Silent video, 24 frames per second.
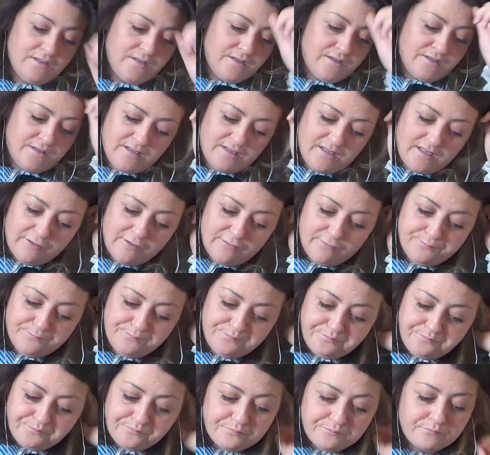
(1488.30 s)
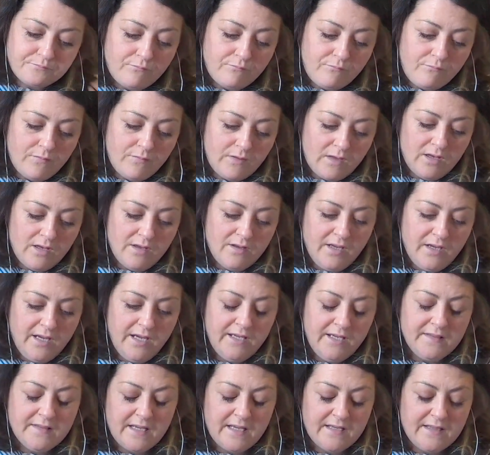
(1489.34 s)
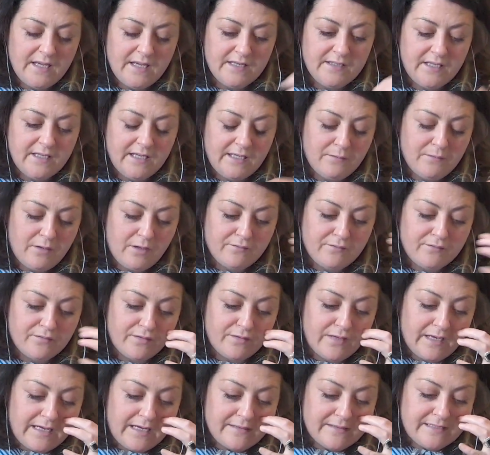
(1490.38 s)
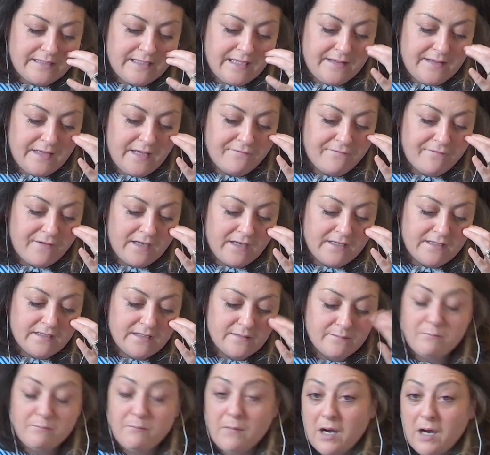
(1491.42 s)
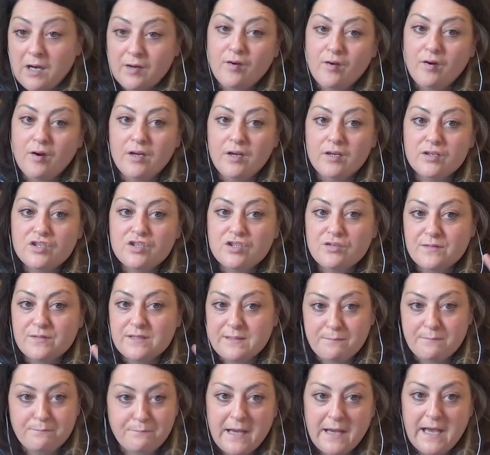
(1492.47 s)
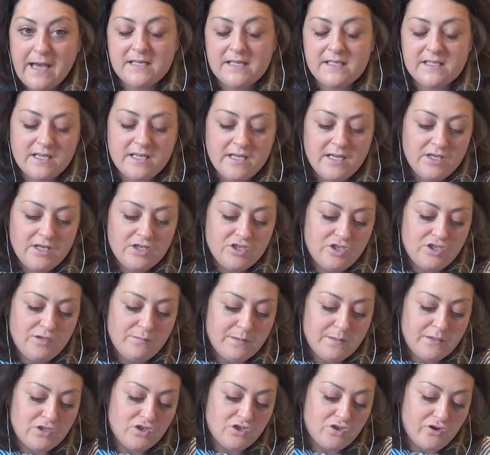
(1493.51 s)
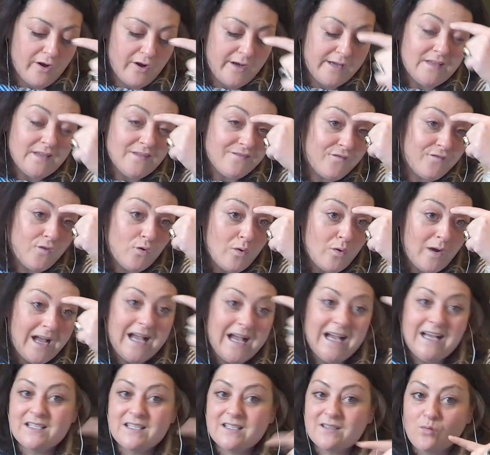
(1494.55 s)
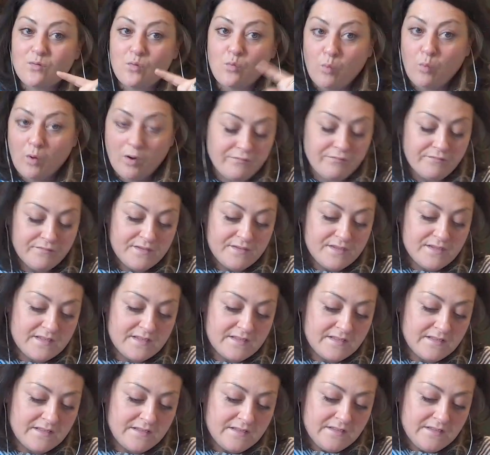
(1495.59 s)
So they then keep going through the house. Then they find Margaret. She was in bed. She'd been shot in the forehead once.